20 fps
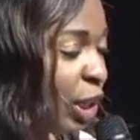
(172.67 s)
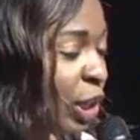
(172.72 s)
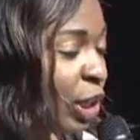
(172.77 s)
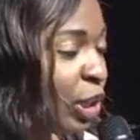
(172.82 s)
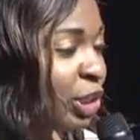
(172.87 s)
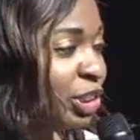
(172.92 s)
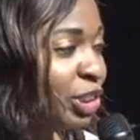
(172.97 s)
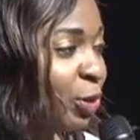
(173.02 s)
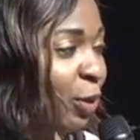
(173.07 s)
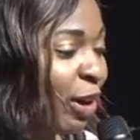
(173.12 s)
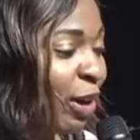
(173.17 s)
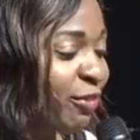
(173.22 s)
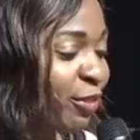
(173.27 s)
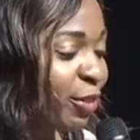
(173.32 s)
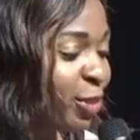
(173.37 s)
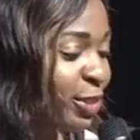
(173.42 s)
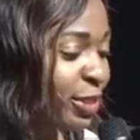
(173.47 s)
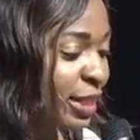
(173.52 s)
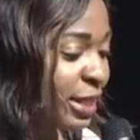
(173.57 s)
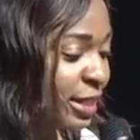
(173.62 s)
So at
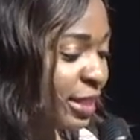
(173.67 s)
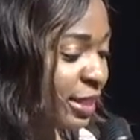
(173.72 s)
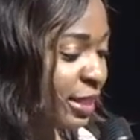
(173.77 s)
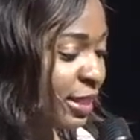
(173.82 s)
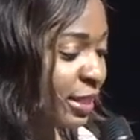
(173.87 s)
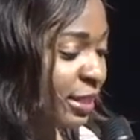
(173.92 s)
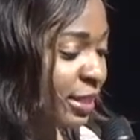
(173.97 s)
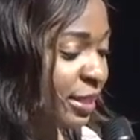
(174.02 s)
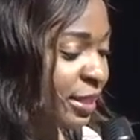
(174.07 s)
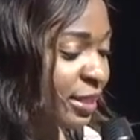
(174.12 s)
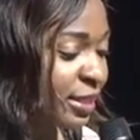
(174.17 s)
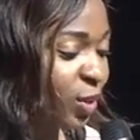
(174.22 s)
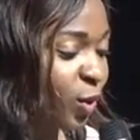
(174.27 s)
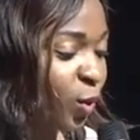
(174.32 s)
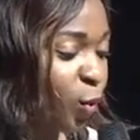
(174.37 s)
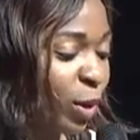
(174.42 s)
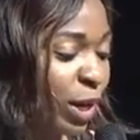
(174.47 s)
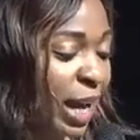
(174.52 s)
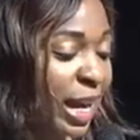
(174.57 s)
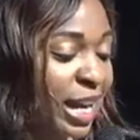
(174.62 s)
first instance,
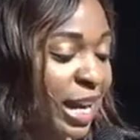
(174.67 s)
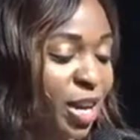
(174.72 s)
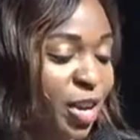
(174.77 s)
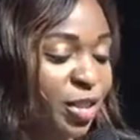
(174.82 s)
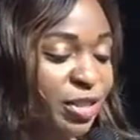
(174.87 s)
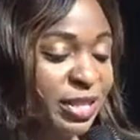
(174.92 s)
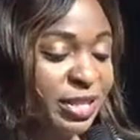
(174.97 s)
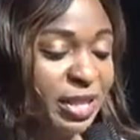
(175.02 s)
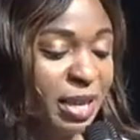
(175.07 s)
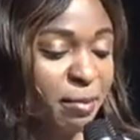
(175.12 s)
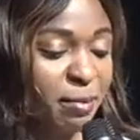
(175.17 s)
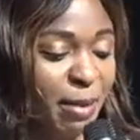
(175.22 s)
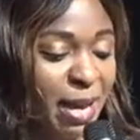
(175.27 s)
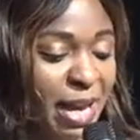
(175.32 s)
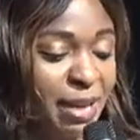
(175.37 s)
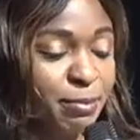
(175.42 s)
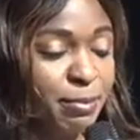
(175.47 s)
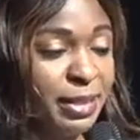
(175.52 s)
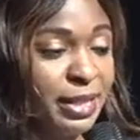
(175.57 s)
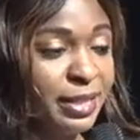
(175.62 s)
when I hear this
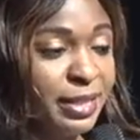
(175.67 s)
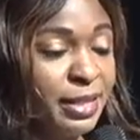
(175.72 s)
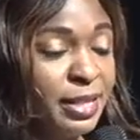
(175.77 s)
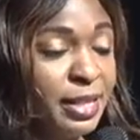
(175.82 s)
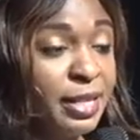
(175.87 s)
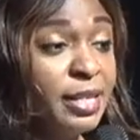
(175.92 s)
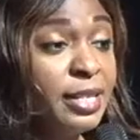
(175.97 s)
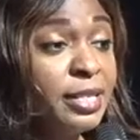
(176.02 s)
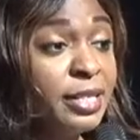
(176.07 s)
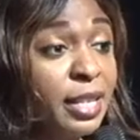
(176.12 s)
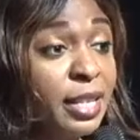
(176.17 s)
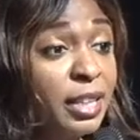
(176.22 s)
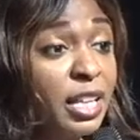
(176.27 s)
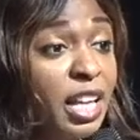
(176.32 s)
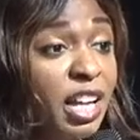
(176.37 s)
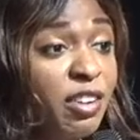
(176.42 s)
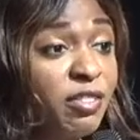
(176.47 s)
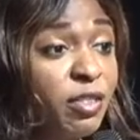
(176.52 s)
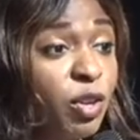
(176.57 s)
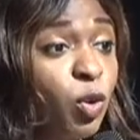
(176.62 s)
commandment to
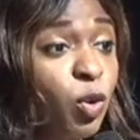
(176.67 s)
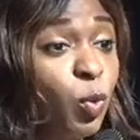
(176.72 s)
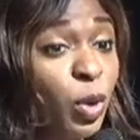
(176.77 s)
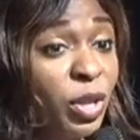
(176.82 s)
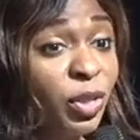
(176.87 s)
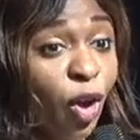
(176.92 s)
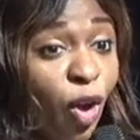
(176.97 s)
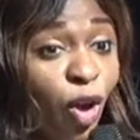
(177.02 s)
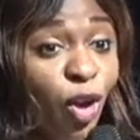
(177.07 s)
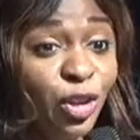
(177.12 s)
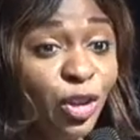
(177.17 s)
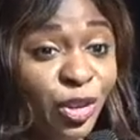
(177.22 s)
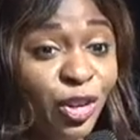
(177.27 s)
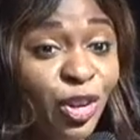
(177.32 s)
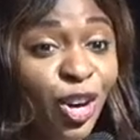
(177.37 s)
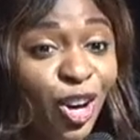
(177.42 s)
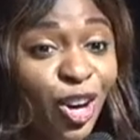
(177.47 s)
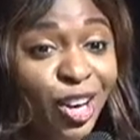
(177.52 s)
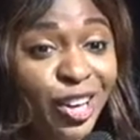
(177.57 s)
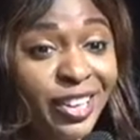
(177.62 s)
love with all your
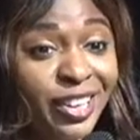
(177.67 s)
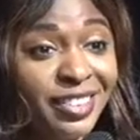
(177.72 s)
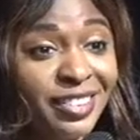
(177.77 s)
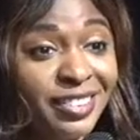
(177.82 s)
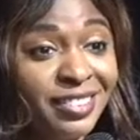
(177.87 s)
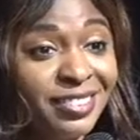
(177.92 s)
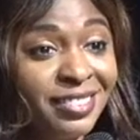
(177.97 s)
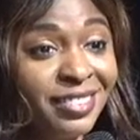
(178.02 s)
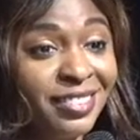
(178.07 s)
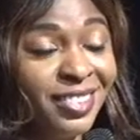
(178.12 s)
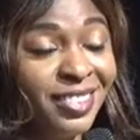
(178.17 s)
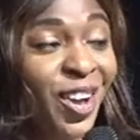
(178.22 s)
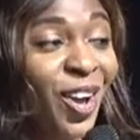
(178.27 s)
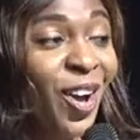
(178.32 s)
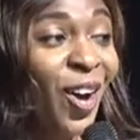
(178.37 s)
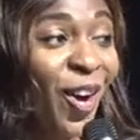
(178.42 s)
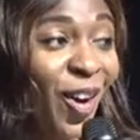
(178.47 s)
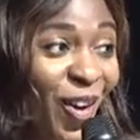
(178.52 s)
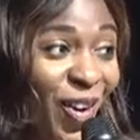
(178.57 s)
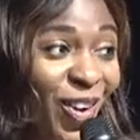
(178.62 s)
heart,
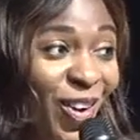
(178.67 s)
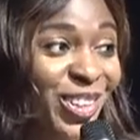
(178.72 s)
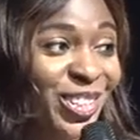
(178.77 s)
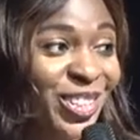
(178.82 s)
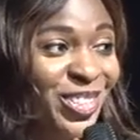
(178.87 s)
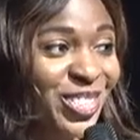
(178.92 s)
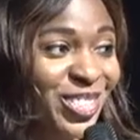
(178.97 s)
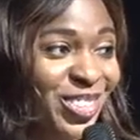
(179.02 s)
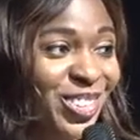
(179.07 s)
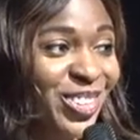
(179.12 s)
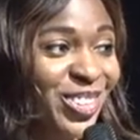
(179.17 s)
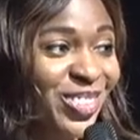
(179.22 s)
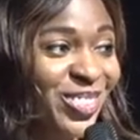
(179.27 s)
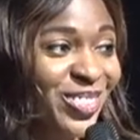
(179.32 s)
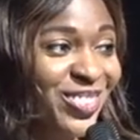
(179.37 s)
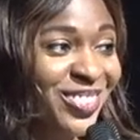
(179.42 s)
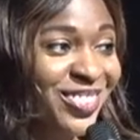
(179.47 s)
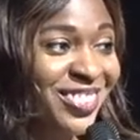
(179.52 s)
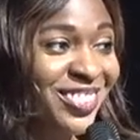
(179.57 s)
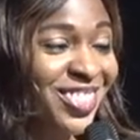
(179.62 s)
all your soul,
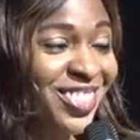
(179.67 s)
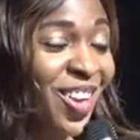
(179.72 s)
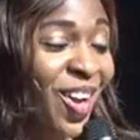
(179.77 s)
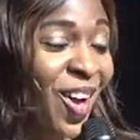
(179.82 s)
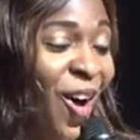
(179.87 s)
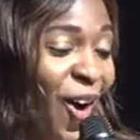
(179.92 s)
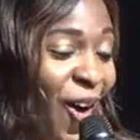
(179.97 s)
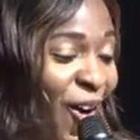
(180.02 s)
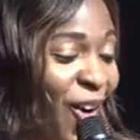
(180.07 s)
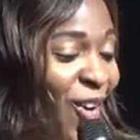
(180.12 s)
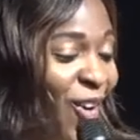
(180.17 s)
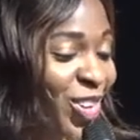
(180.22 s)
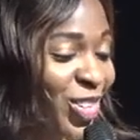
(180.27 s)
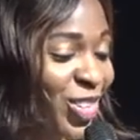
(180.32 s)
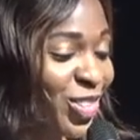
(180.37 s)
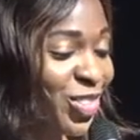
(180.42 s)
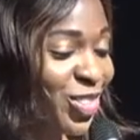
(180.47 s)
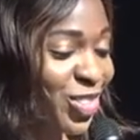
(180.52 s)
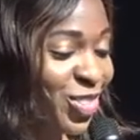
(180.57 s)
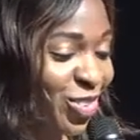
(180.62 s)
all
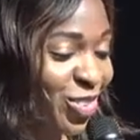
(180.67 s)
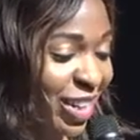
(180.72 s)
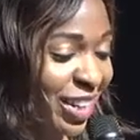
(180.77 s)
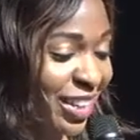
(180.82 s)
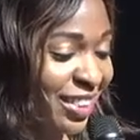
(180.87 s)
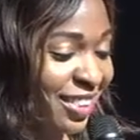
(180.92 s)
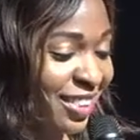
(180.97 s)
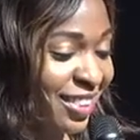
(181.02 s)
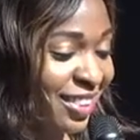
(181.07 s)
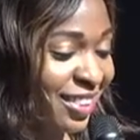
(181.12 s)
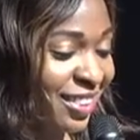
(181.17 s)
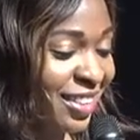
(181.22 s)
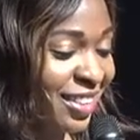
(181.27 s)
your strength,